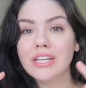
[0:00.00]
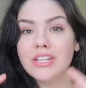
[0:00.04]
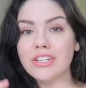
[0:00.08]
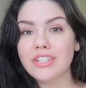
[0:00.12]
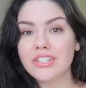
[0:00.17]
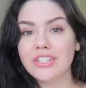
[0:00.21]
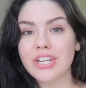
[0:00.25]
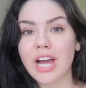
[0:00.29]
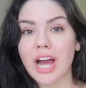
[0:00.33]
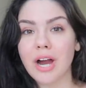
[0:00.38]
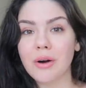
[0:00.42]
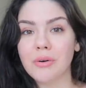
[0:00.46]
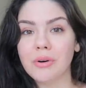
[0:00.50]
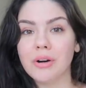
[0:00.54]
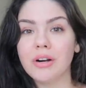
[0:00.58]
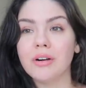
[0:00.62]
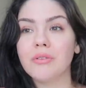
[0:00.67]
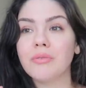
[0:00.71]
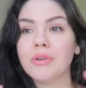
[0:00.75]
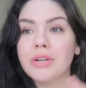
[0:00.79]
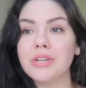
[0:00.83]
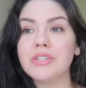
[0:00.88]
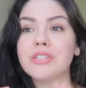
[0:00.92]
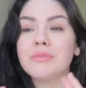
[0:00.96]
shower,
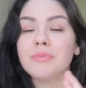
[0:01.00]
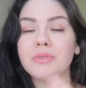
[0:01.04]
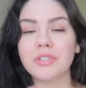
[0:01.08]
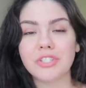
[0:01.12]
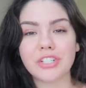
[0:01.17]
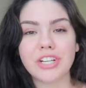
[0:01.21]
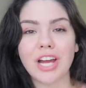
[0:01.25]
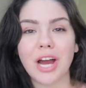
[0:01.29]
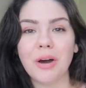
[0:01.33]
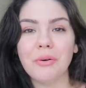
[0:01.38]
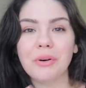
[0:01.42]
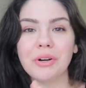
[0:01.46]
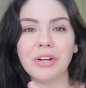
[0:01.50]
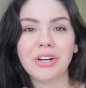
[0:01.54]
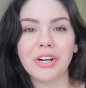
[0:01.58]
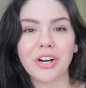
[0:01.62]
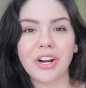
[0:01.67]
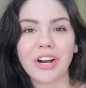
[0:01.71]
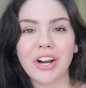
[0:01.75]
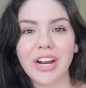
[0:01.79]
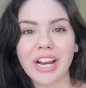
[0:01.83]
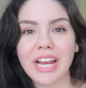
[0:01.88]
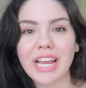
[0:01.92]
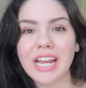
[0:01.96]
reusable shower
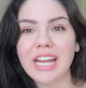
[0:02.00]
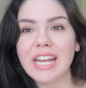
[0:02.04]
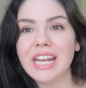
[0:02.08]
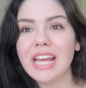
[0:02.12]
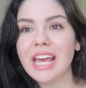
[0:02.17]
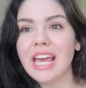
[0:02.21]
curtain,